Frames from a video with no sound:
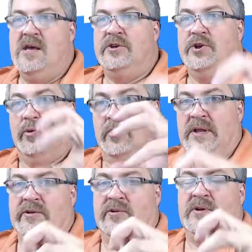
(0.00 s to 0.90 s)
You're
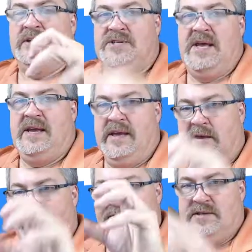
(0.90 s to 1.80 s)
literally staking
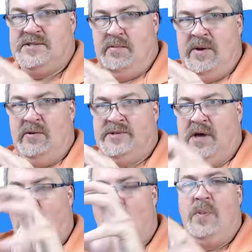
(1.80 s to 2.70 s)
a fixed amount
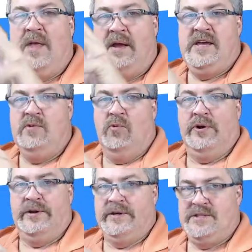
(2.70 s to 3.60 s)
to own that
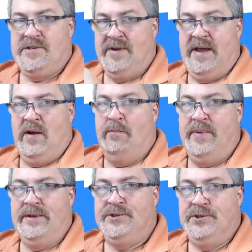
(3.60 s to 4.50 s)
keyword unless somebody
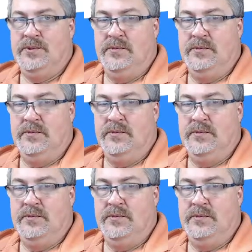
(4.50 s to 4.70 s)
outbids you.